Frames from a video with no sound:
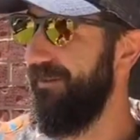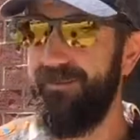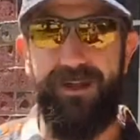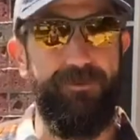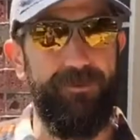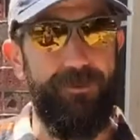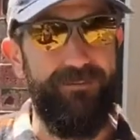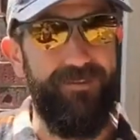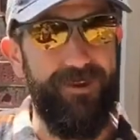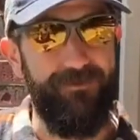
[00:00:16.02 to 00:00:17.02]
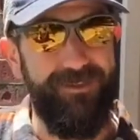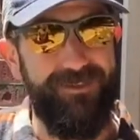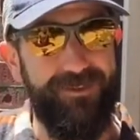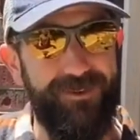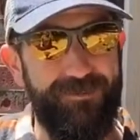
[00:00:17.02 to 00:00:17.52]
little time with my family
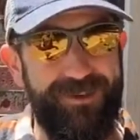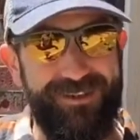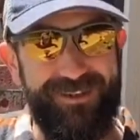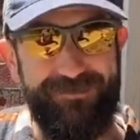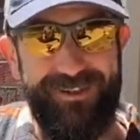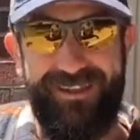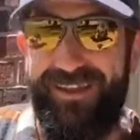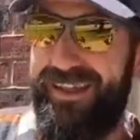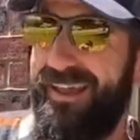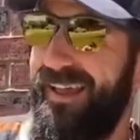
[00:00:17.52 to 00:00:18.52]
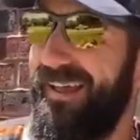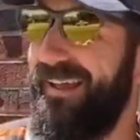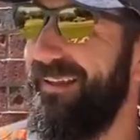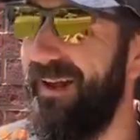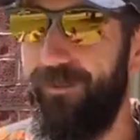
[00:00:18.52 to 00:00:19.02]
during the pandemic,
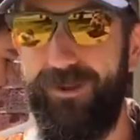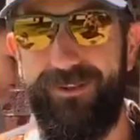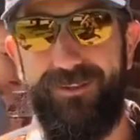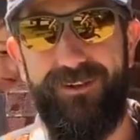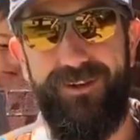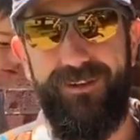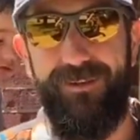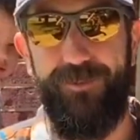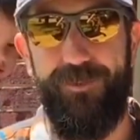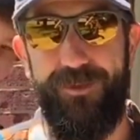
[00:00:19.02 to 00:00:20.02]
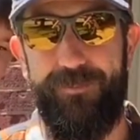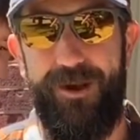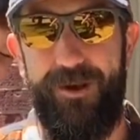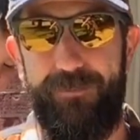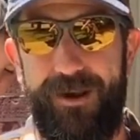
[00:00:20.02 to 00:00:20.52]
and I wanted to talk a little bit
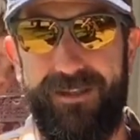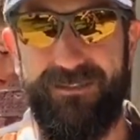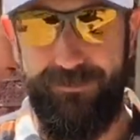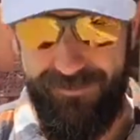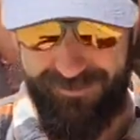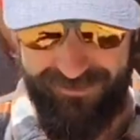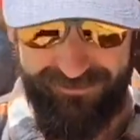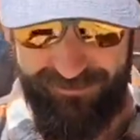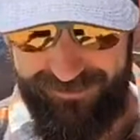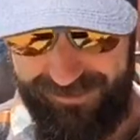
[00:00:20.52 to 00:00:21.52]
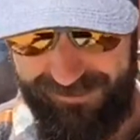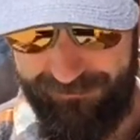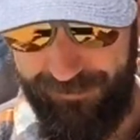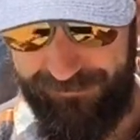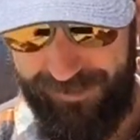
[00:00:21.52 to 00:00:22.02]
about my experience with getting
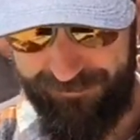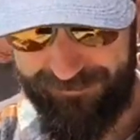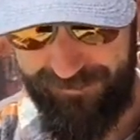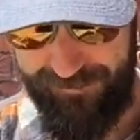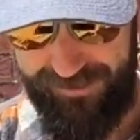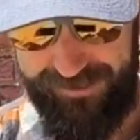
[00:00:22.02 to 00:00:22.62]
rooftop solar.